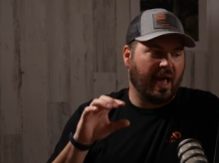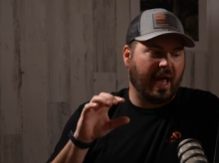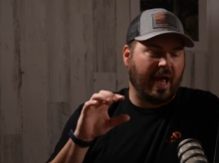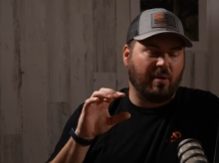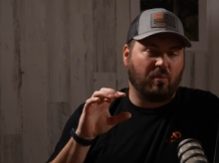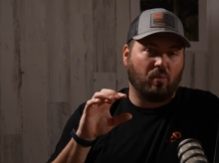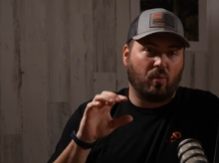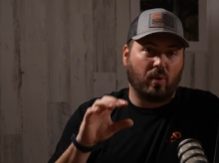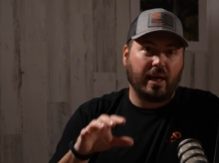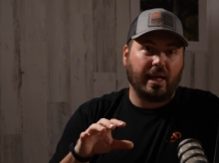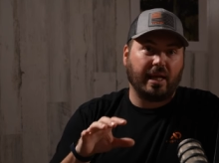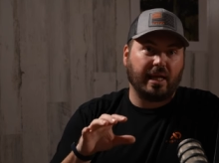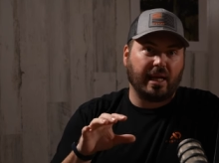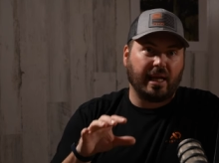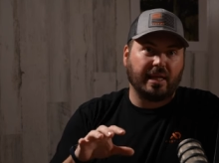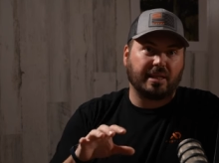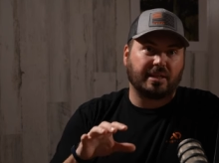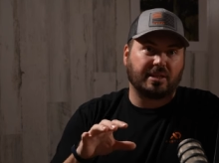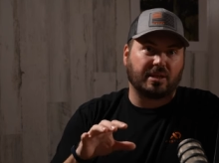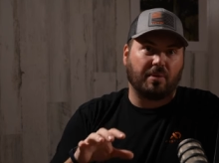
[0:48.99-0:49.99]
and we
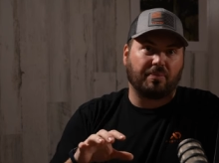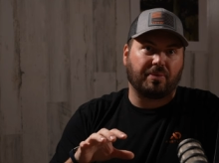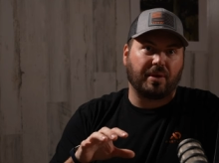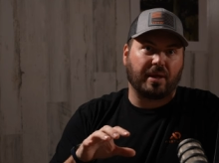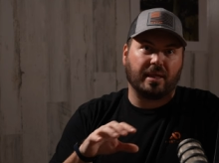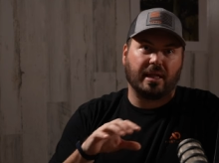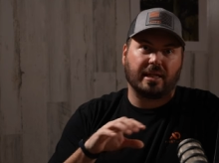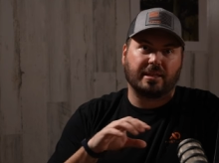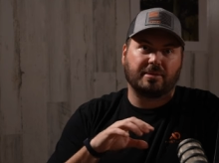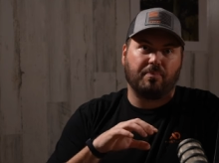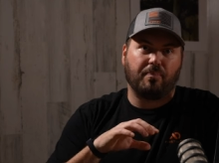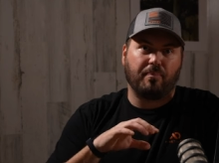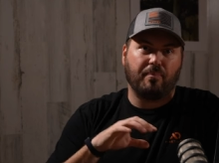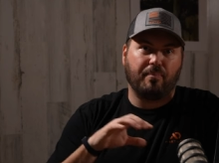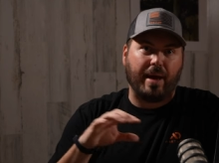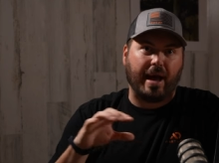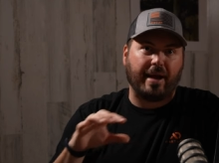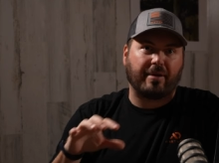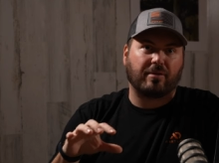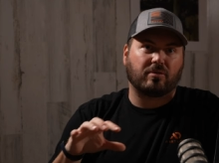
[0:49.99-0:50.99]
need something that's
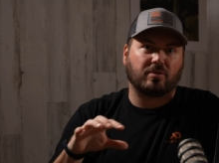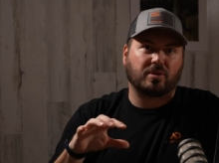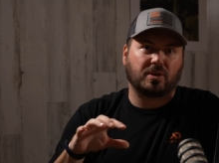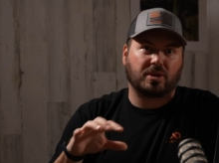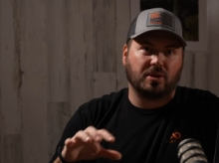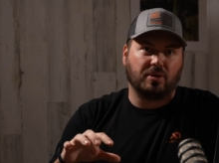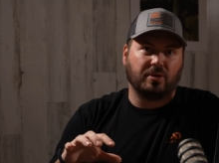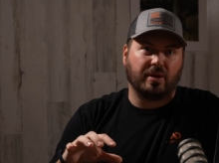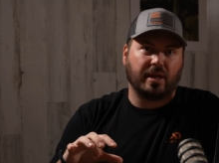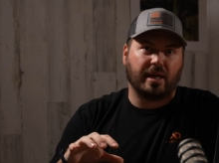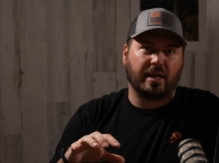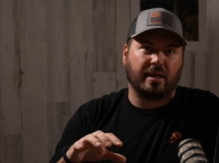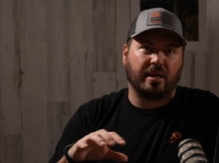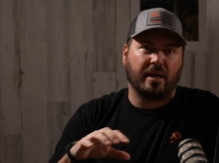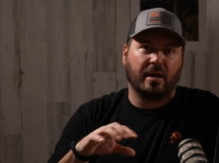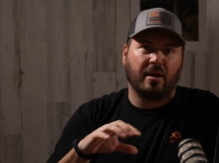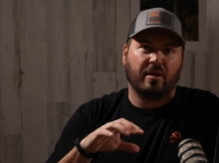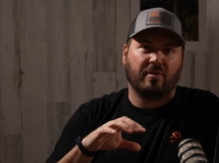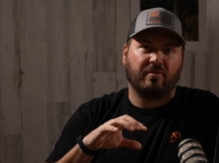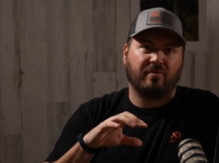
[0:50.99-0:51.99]
better suited
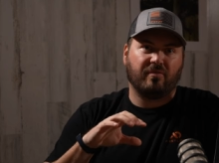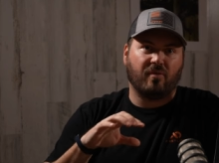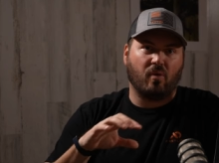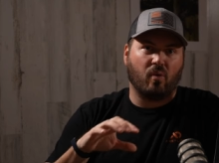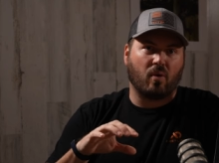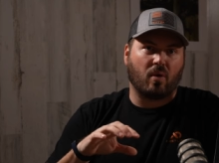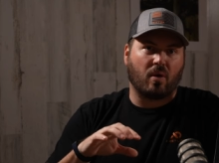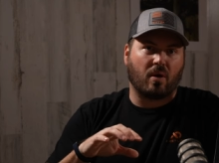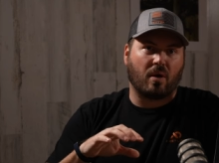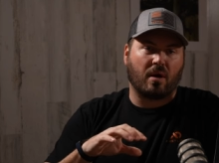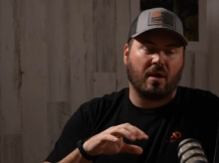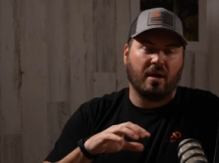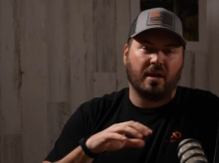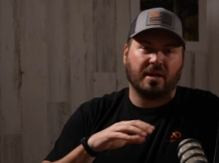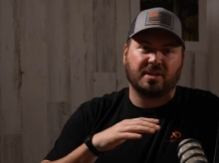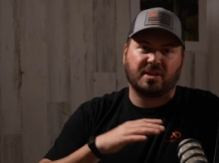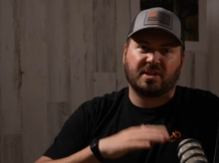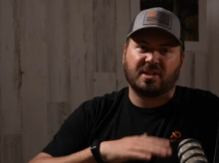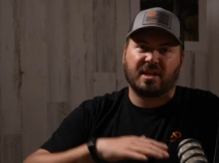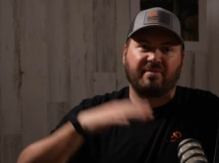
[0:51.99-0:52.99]
for
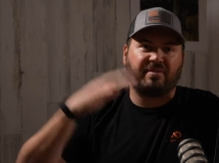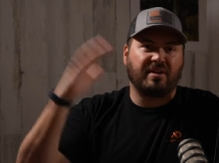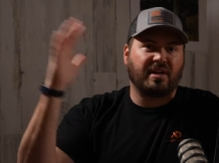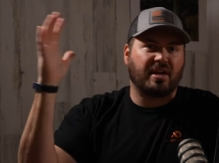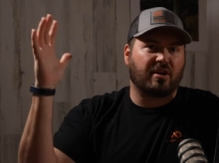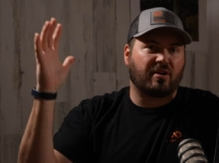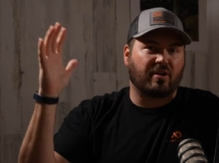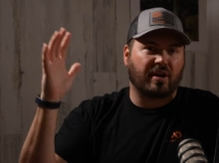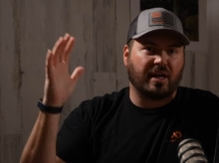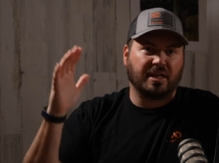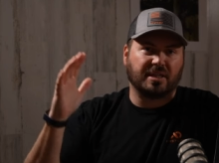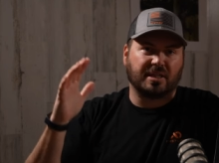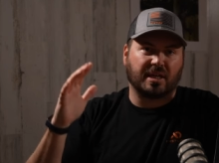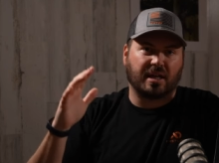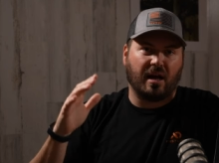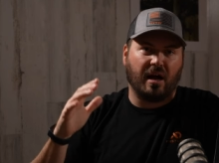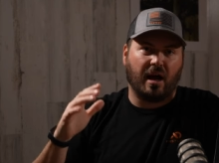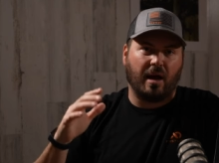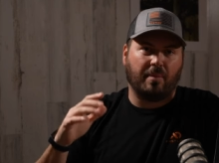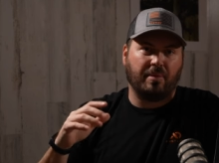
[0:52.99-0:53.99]
70 degrees
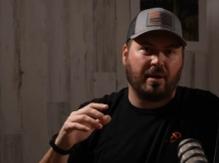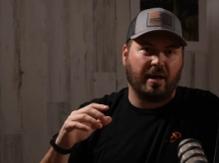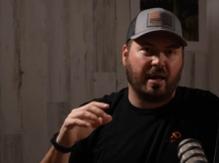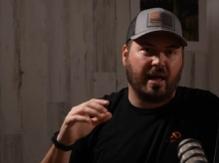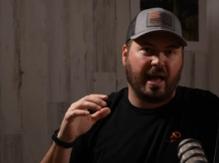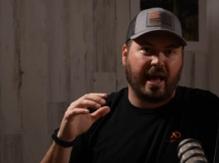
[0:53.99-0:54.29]
and up.